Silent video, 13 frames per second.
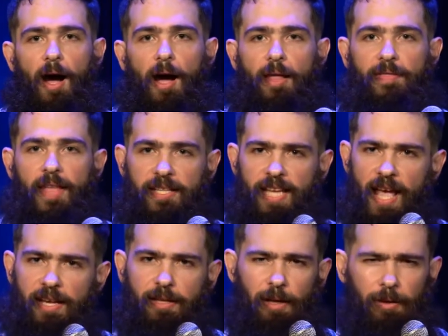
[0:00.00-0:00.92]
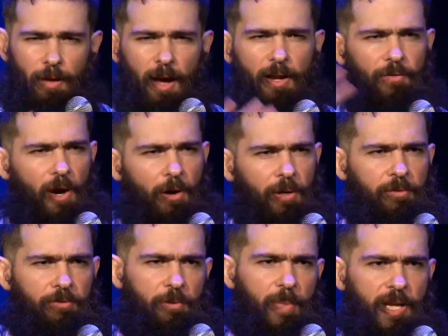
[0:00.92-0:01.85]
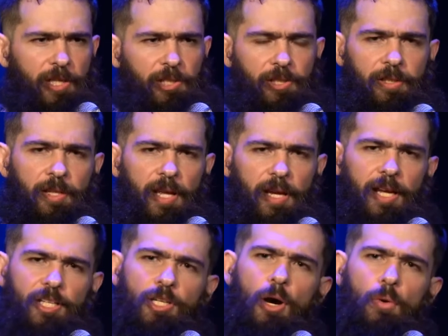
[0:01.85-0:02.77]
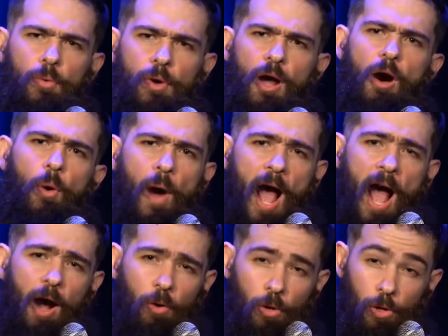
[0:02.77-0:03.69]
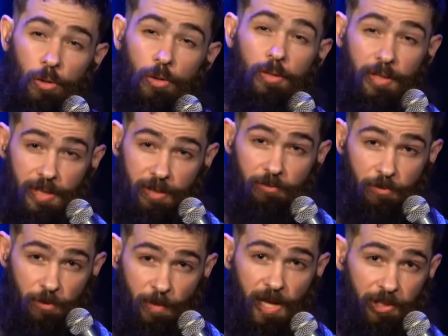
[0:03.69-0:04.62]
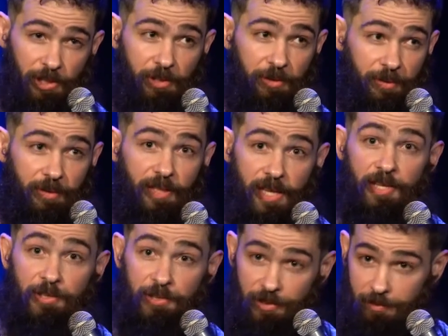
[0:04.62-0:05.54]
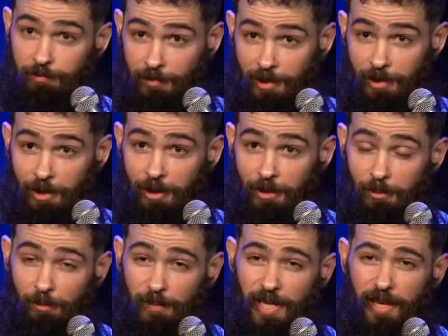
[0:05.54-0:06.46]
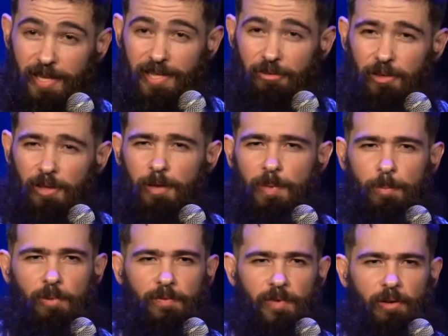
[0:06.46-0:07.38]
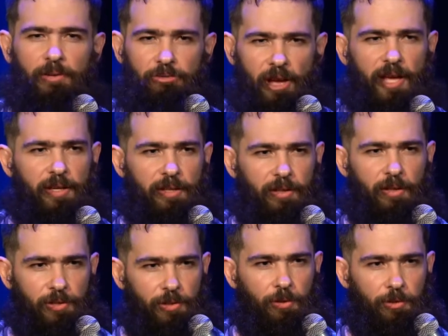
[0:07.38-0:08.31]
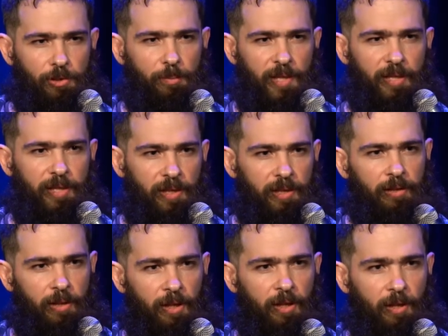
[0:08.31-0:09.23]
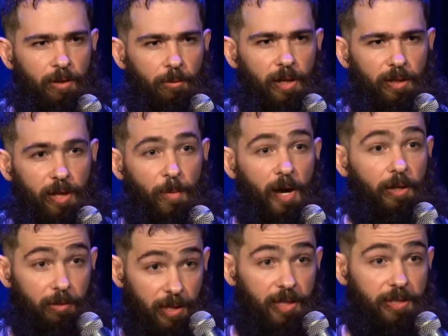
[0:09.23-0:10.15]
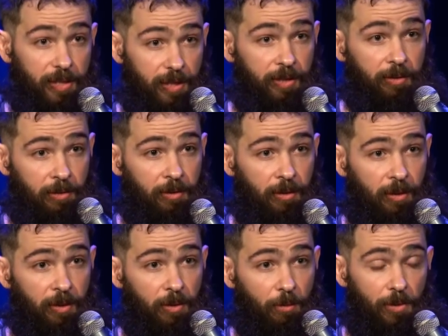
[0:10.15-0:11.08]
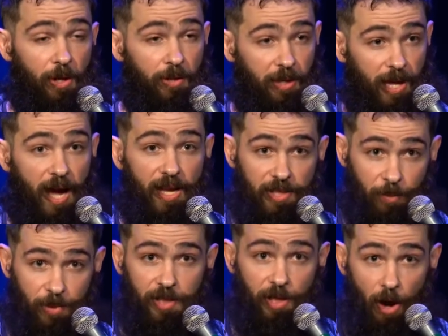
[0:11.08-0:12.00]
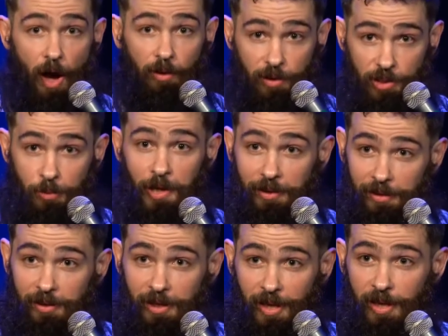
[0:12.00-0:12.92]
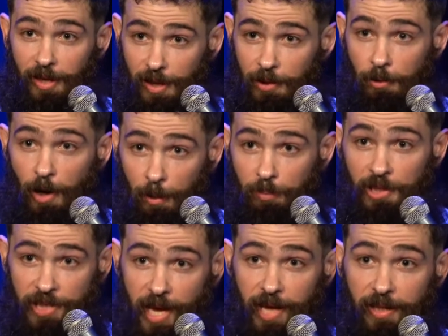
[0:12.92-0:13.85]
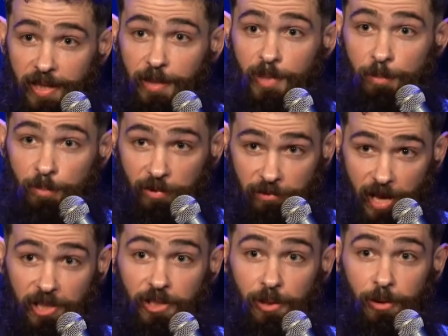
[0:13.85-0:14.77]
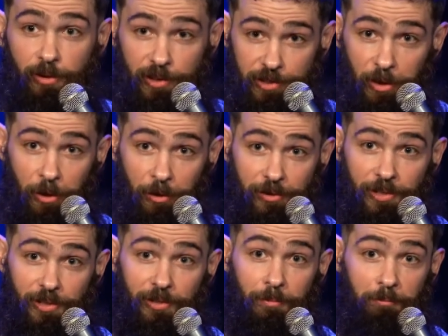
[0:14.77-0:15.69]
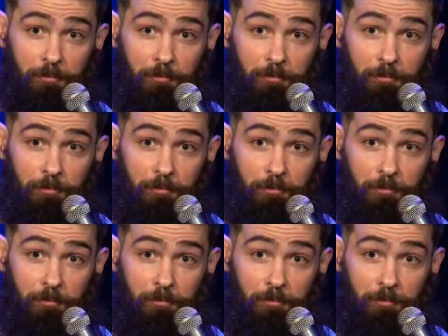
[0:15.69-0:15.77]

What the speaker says: they take a lot of our information, and I don't know how good the information is. Because I feel like people are very fake on social media, right? Like I'm on LinkedIn with all the guys I went to college with, and they're all pretending to be professional adults.